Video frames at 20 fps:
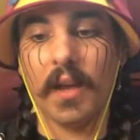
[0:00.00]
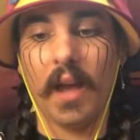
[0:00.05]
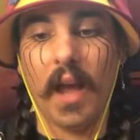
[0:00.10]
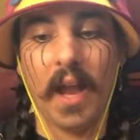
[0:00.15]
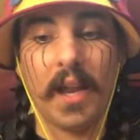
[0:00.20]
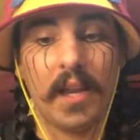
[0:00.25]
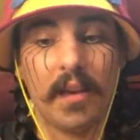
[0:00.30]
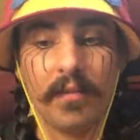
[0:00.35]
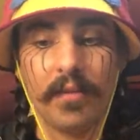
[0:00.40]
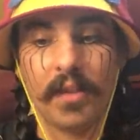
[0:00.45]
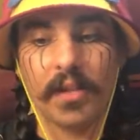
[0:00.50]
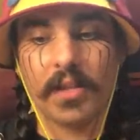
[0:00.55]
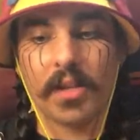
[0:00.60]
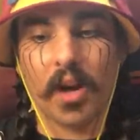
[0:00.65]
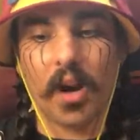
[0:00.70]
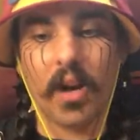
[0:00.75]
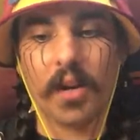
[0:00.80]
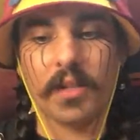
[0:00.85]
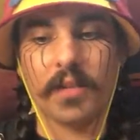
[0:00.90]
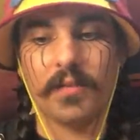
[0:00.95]
any of these
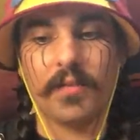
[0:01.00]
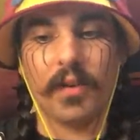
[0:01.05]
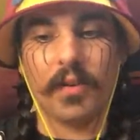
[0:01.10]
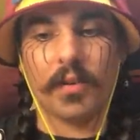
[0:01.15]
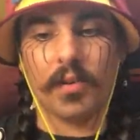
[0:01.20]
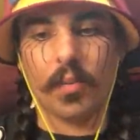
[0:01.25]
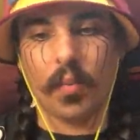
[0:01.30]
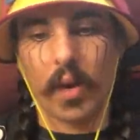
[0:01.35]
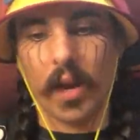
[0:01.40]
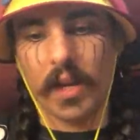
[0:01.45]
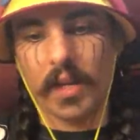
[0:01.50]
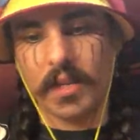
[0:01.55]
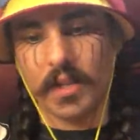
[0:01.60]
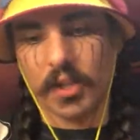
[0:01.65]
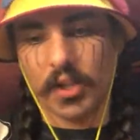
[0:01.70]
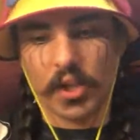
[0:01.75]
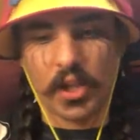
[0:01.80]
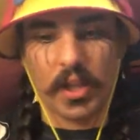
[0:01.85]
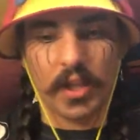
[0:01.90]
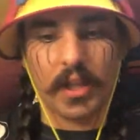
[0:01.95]
cards, if there's ways to
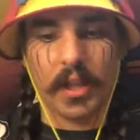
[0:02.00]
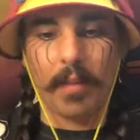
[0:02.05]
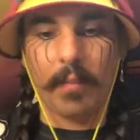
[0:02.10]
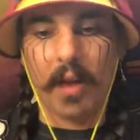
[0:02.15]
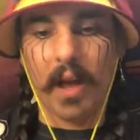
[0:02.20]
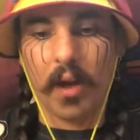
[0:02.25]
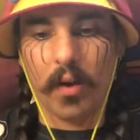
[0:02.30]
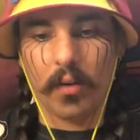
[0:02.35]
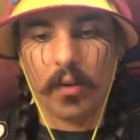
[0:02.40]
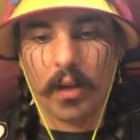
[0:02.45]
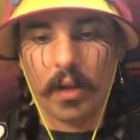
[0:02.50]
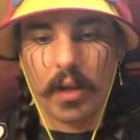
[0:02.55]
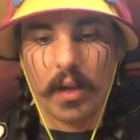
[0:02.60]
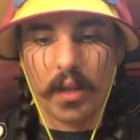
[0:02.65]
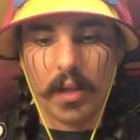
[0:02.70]
cheat them out,